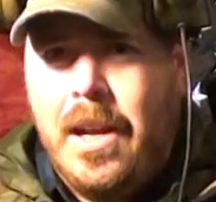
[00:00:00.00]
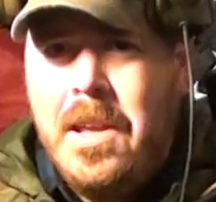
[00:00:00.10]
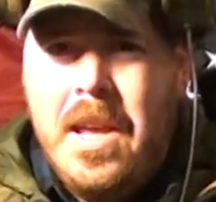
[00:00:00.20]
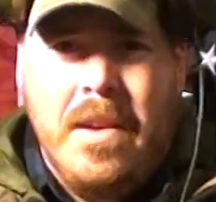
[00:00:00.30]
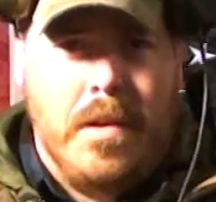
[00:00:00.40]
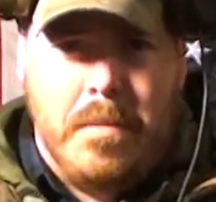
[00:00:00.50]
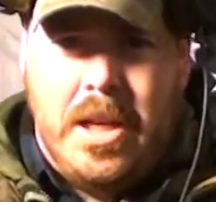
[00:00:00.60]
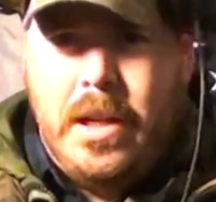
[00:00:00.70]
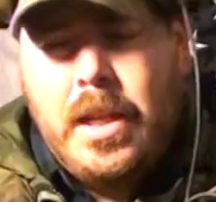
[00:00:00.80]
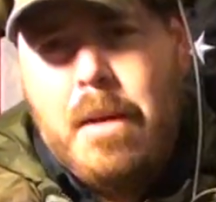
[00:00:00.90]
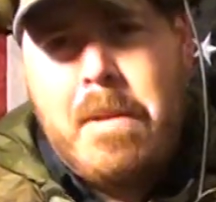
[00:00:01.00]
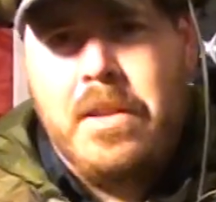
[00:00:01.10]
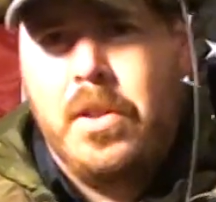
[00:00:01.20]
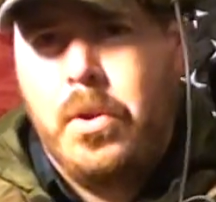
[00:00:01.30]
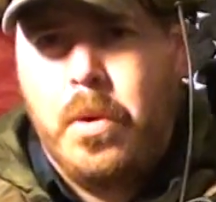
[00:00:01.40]
If I'm in a combat
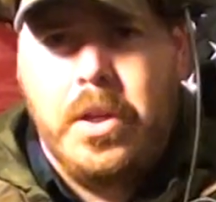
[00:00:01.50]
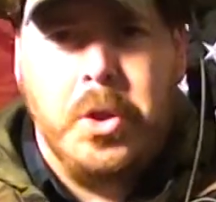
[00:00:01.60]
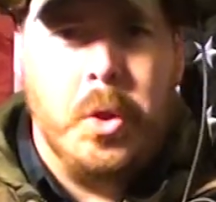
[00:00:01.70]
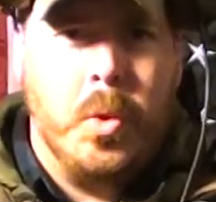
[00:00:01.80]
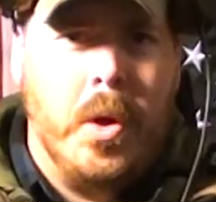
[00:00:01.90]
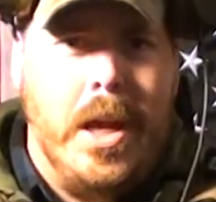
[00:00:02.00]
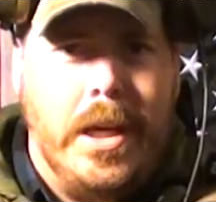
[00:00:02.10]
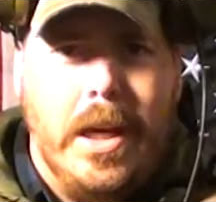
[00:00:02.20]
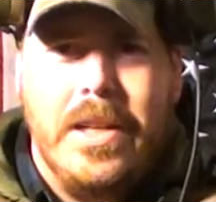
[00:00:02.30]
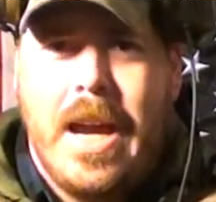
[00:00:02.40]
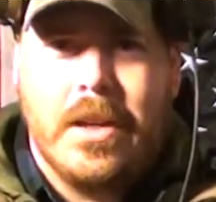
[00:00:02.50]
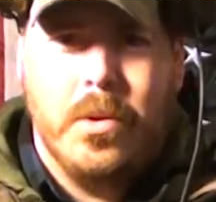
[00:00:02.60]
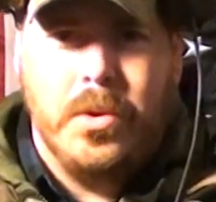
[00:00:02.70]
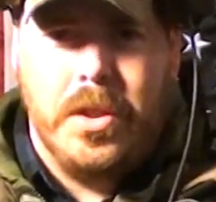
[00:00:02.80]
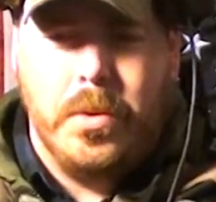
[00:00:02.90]
situation or a tactical
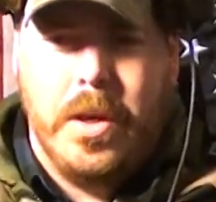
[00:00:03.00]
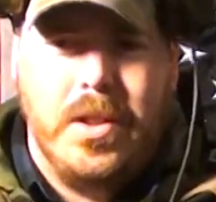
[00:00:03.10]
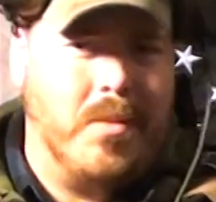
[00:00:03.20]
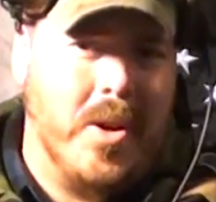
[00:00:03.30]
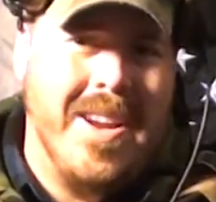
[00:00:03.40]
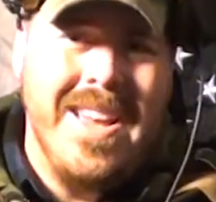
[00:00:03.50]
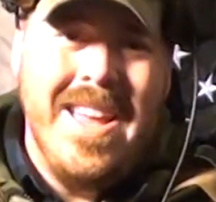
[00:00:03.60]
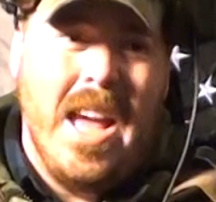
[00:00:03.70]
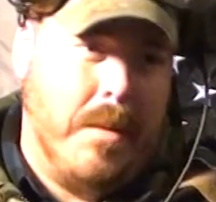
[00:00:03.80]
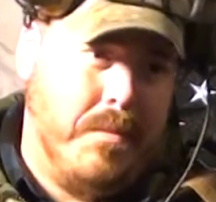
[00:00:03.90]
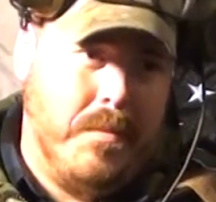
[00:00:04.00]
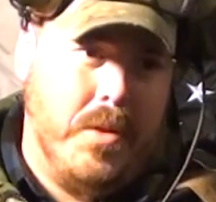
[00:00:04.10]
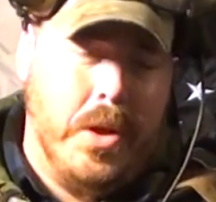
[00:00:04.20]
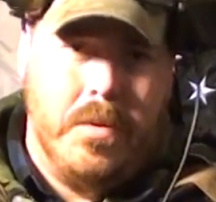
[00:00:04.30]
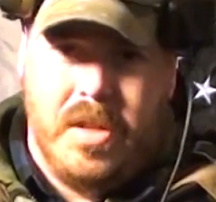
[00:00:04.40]
situation where I'm,
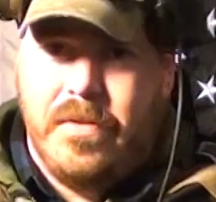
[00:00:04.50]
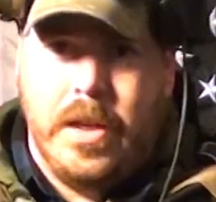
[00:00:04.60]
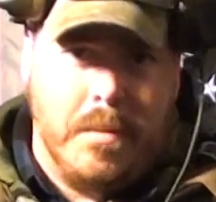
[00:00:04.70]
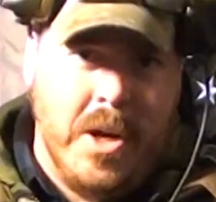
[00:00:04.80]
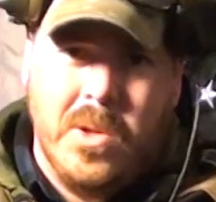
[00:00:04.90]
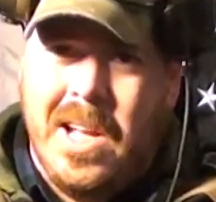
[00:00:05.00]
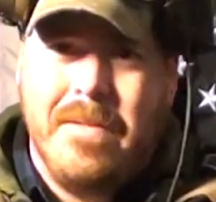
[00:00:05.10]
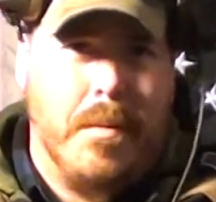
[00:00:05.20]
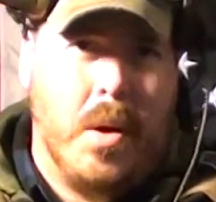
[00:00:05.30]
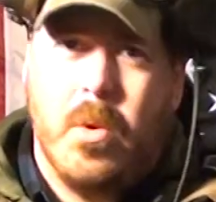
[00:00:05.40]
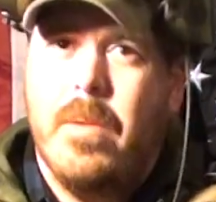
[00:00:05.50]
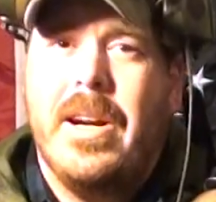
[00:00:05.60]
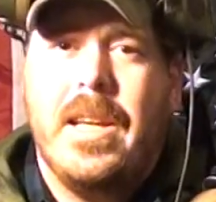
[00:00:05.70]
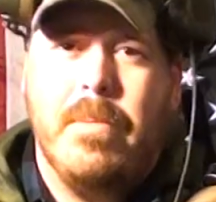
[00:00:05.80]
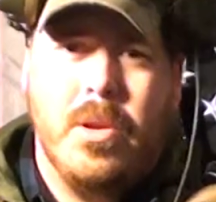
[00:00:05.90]
you know, defending my own life, I'm not worried
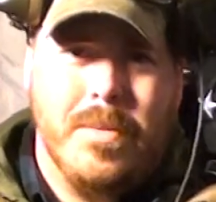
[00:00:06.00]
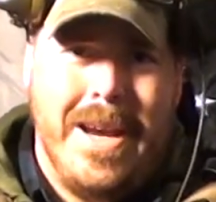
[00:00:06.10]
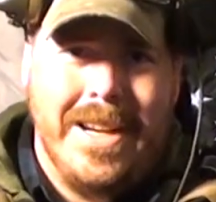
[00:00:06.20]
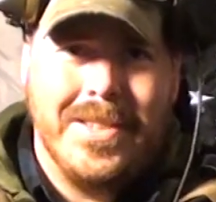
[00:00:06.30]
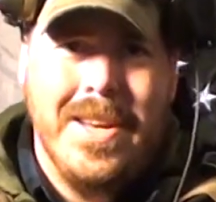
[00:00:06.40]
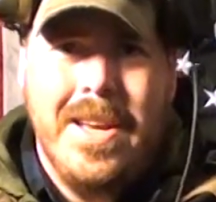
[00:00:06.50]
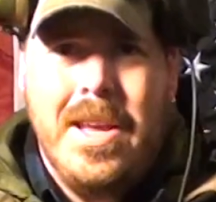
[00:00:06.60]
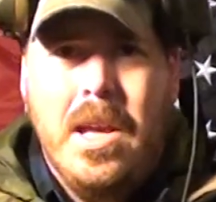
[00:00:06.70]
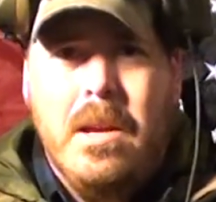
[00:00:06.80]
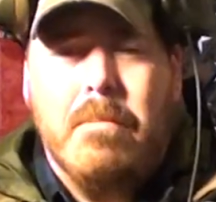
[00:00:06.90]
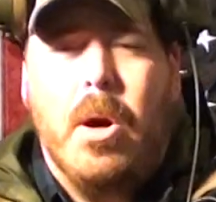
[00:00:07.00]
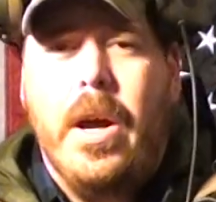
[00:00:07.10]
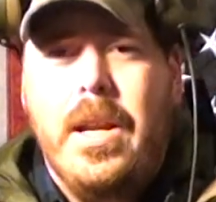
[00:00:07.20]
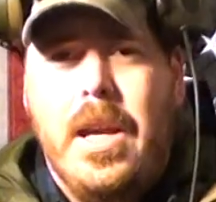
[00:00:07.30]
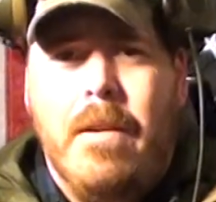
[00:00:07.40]
about keeping those mags.
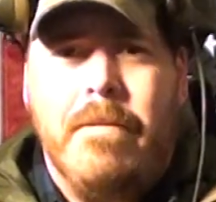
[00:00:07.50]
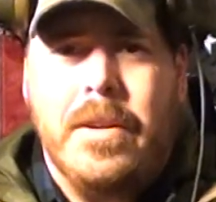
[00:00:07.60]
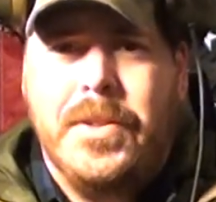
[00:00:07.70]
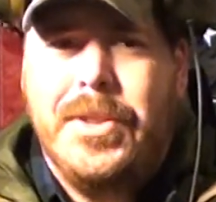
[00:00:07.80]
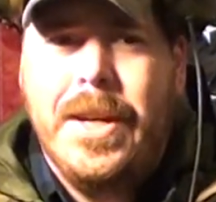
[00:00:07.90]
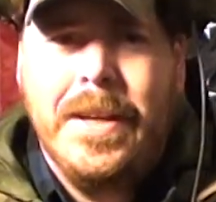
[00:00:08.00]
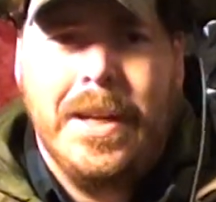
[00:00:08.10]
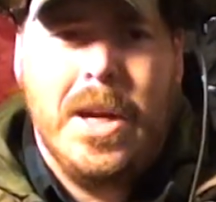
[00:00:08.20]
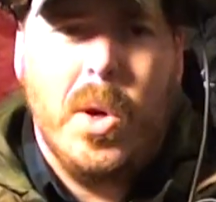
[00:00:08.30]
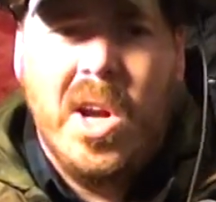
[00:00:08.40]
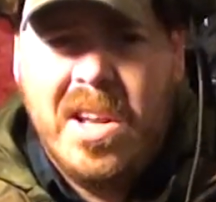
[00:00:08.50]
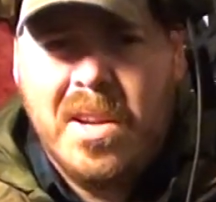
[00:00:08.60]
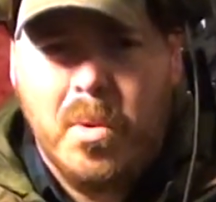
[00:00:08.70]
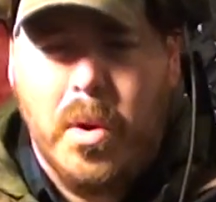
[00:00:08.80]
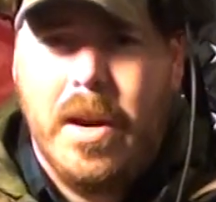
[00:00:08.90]
But if it's, you know,
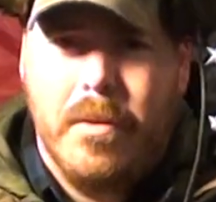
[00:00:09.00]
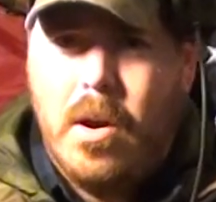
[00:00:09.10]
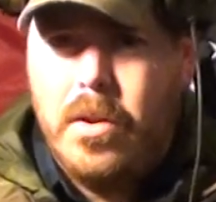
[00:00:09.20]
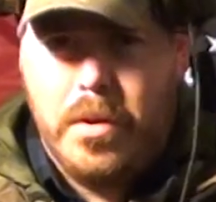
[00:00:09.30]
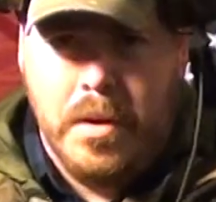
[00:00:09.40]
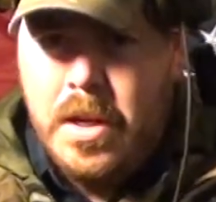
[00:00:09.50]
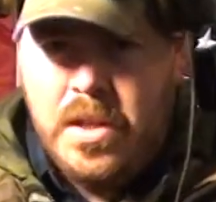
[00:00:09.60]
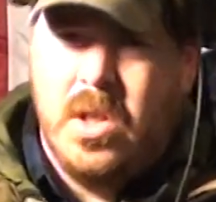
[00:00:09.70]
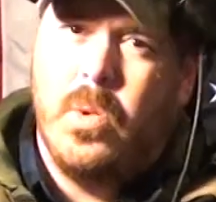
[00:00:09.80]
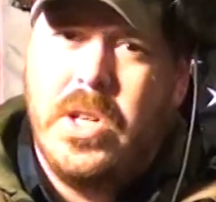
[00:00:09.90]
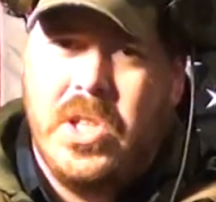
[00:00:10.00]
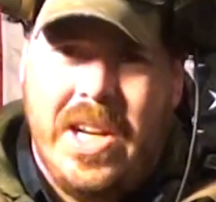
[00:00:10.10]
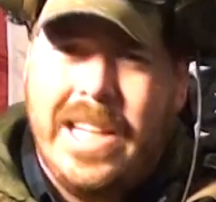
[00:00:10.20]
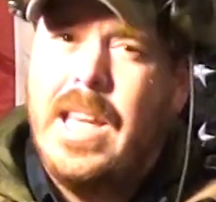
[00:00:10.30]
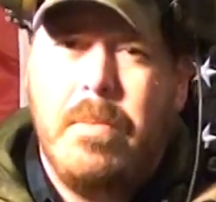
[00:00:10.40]
whatever other situation that
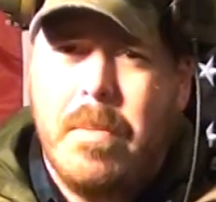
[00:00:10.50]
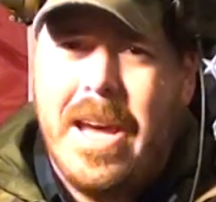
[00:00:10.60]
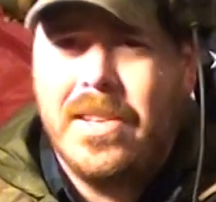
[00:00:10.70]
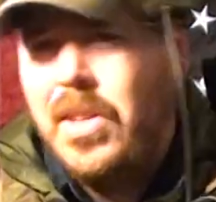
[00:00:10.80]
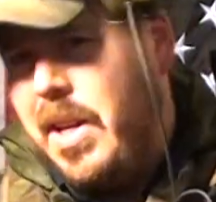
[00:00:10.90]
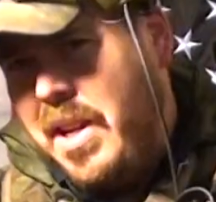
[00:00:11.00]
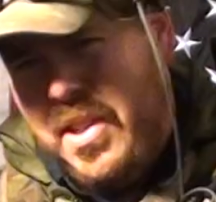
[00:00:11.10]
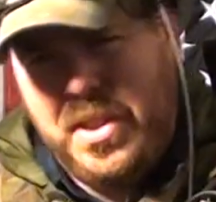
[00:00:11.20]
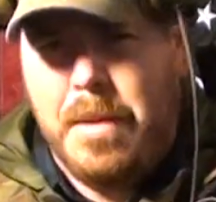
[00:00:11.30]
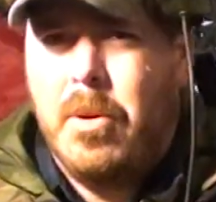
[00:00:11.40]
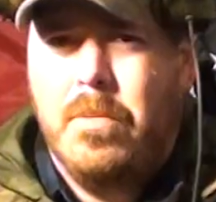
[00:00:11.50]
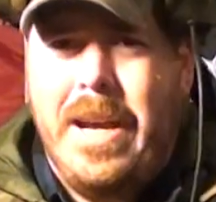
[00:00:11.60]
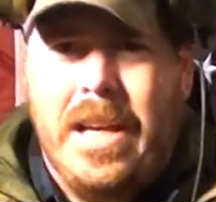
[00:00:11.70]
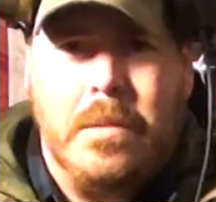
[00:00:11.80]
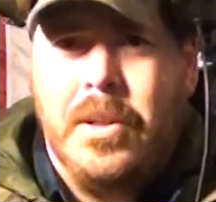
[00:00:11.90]
I keep the mags, let's keep those
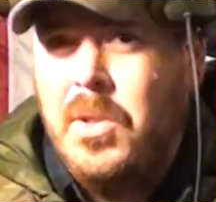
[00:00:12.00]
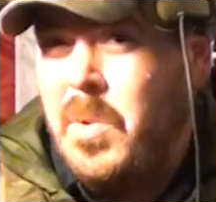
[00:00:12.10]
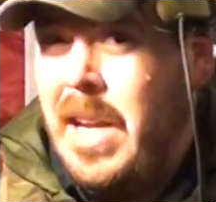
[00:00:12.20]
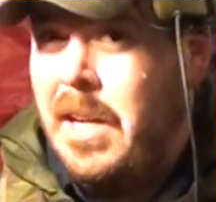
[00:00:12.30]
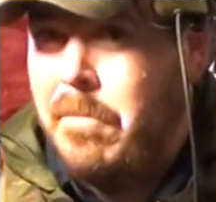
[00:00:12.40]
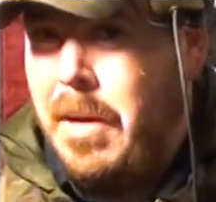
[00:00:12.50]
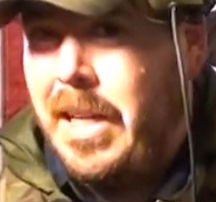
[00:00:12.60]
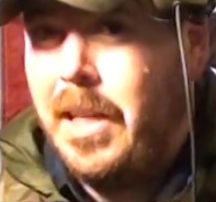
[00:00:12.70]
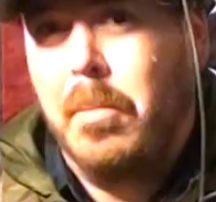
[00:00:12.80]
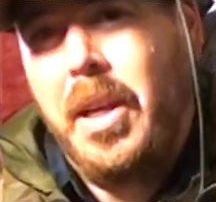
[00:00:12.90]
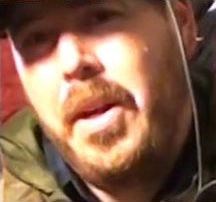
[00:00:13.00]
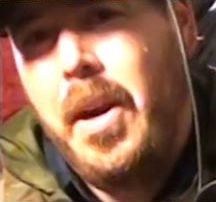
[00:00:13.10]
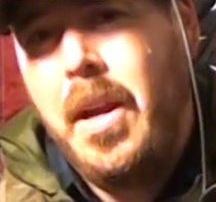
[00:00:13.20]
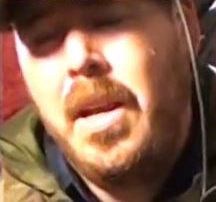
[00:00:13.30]
mags because we may need them later.